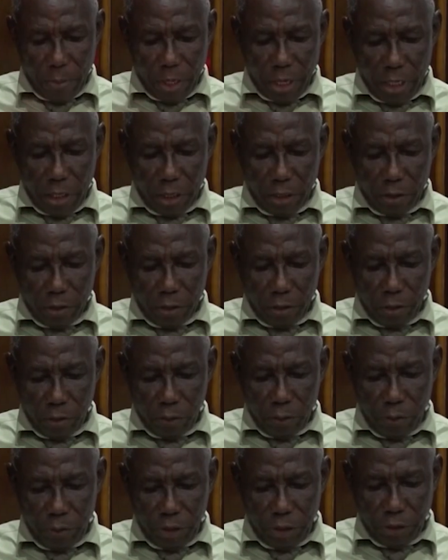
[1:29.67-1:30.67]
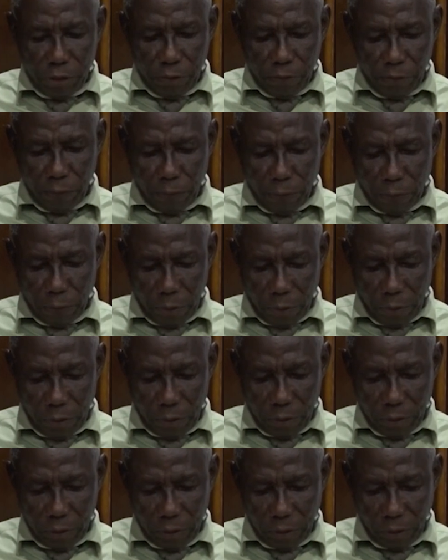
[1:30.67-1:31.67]
officer for Region 4, Claremont
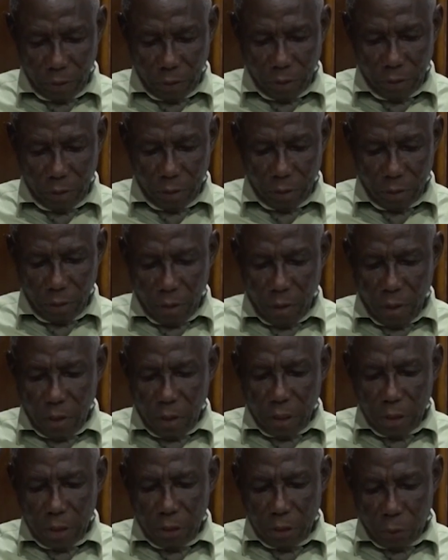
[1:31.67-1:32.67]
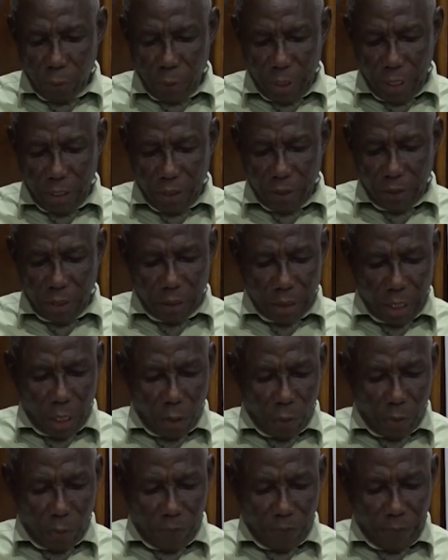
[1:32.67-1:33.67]
Mingo, declared unverified
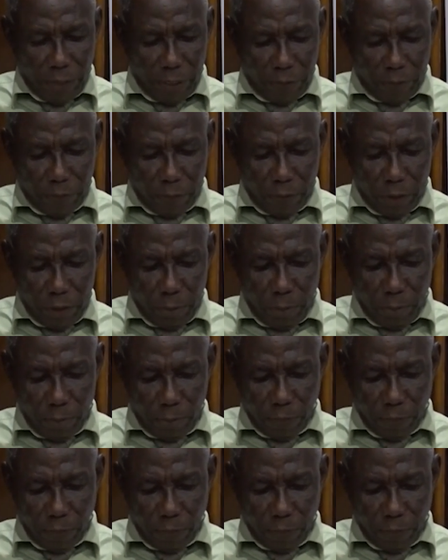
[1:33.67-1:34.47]
results for the region.